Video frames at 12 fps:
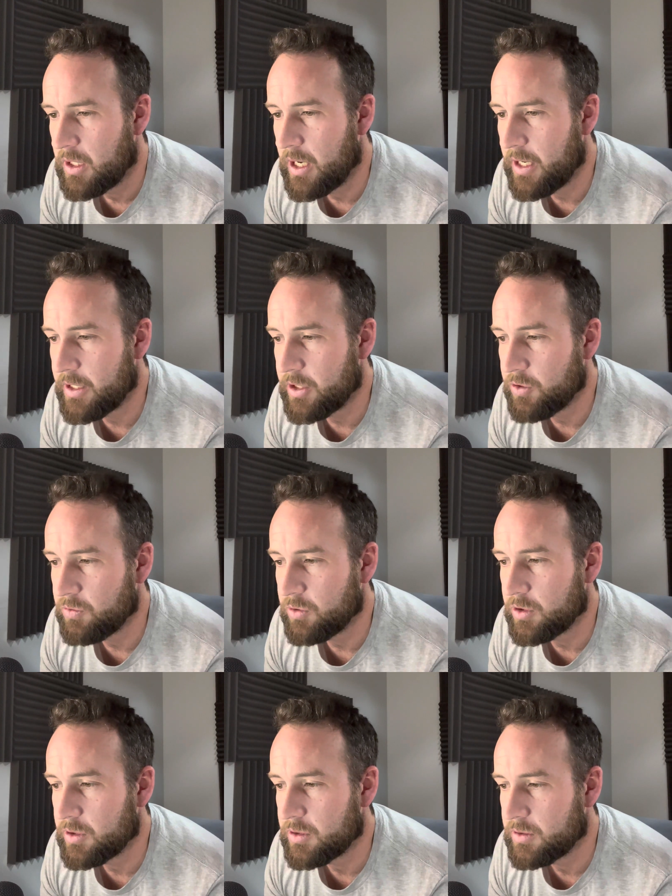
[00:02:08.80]
And you
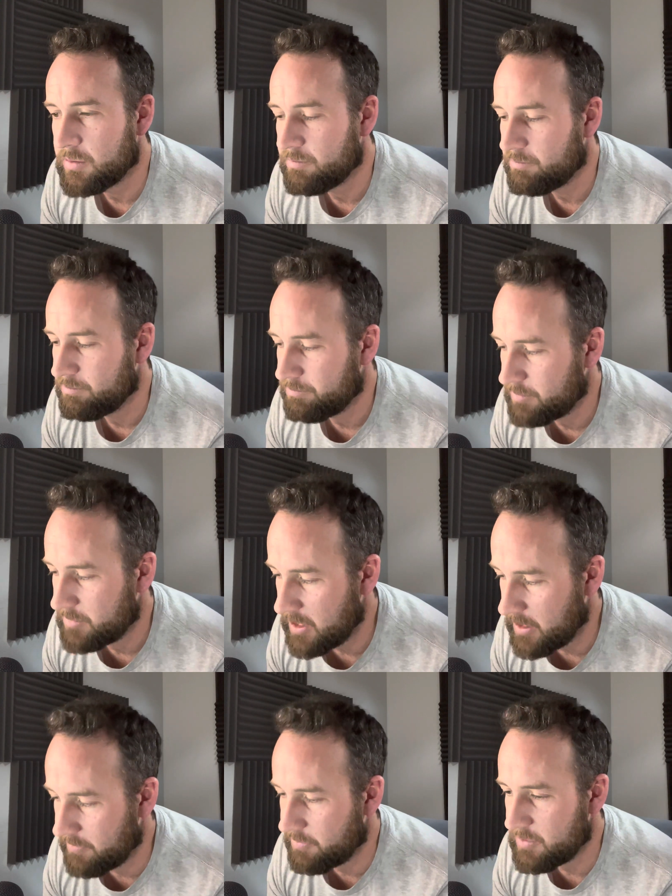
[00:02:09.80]
would
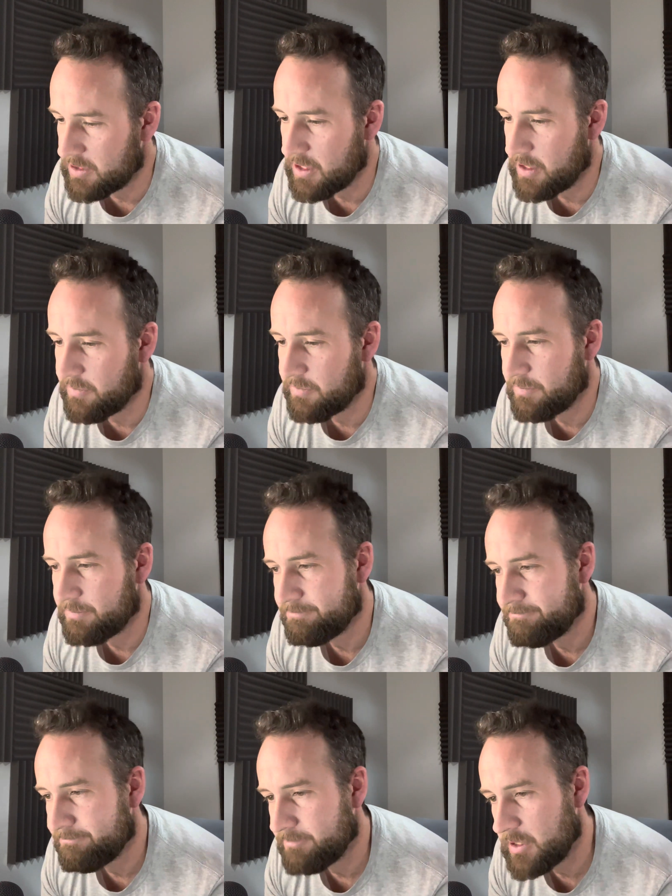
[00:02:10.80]
take it from the safe
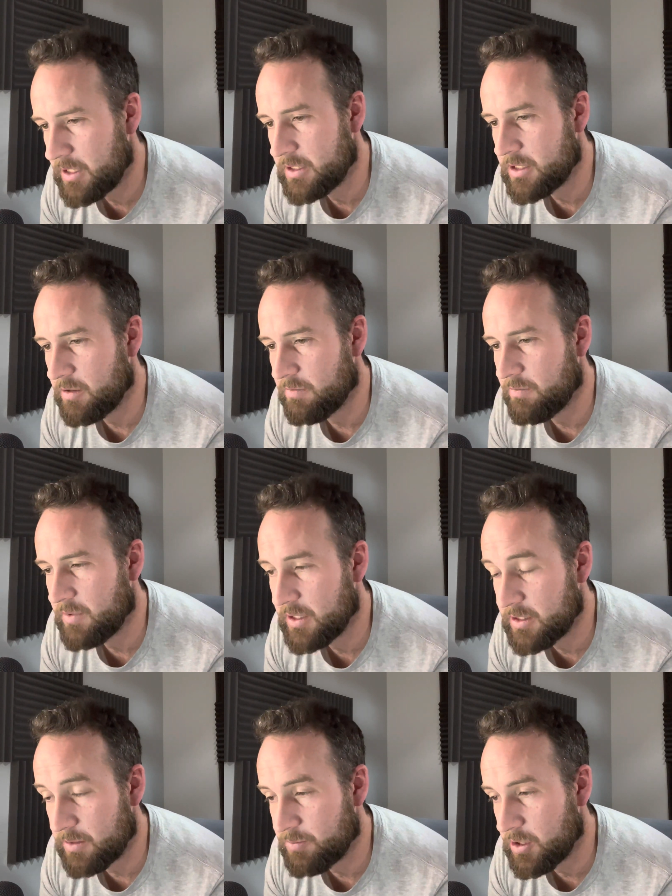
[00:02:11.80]
put
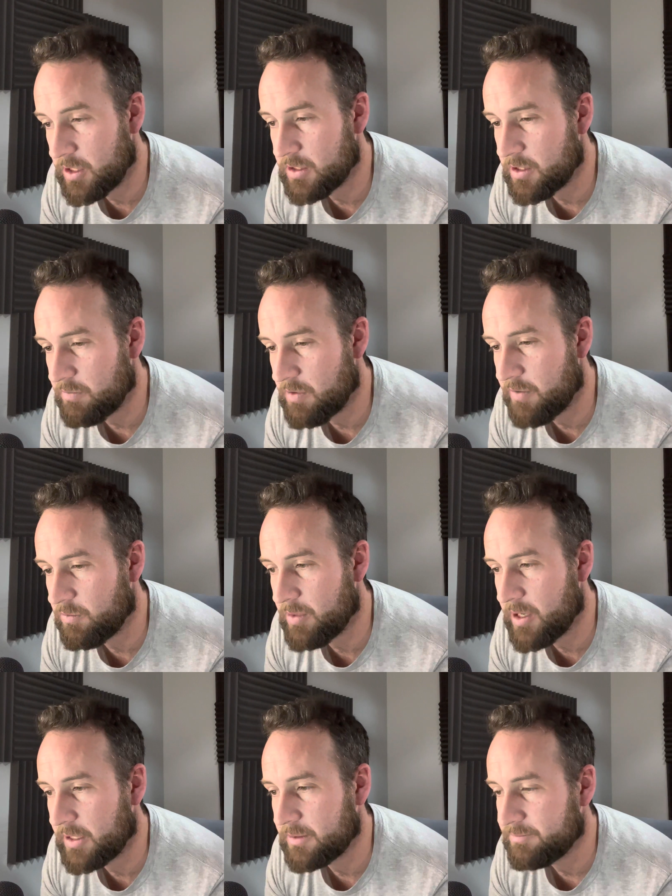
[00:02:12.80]
it into your rifle
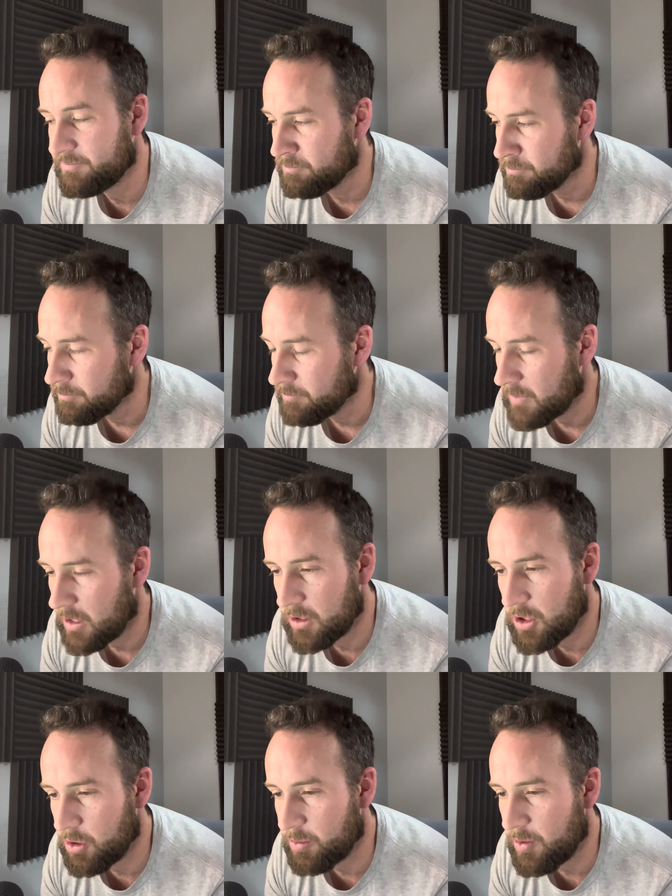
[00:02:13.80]
bag,
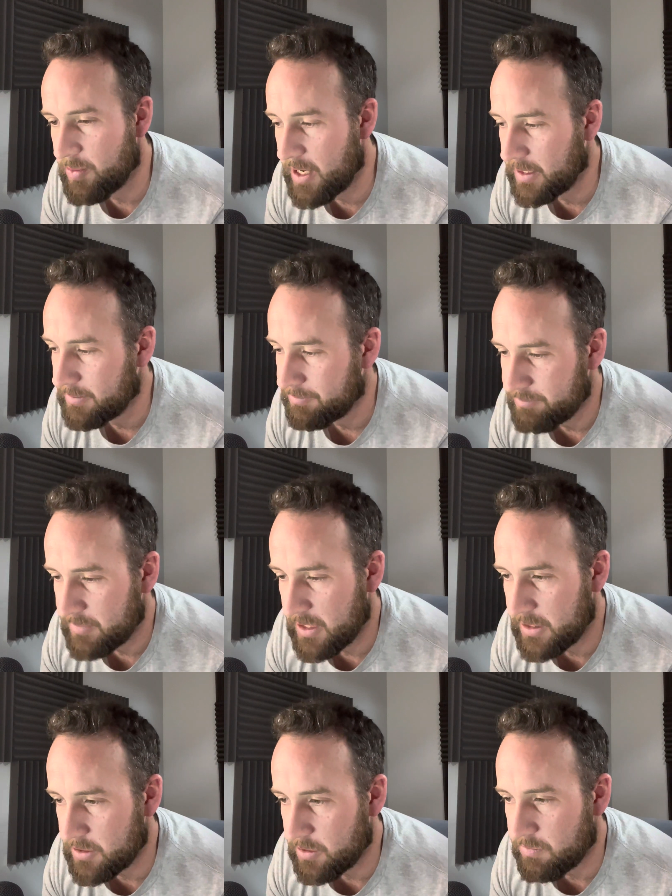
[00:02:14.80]
load up your bag,
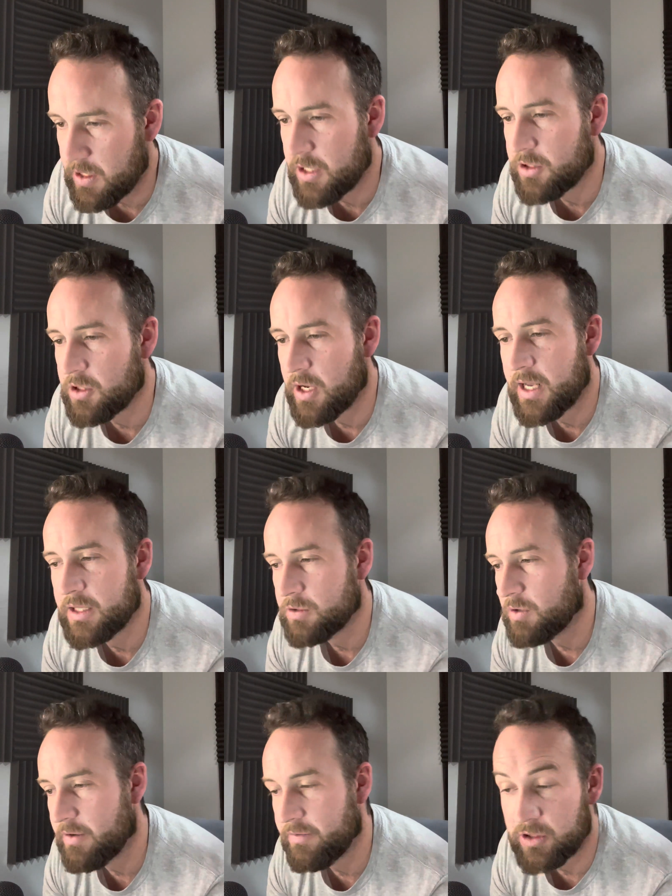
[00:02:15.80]
head to the range or head to
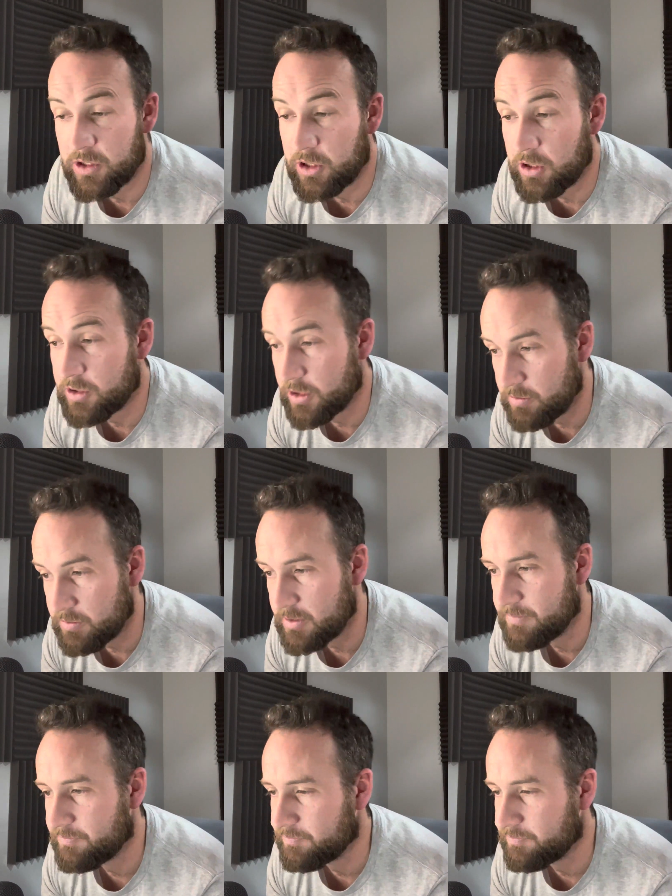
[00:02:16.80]
wherever you're going to go to use it.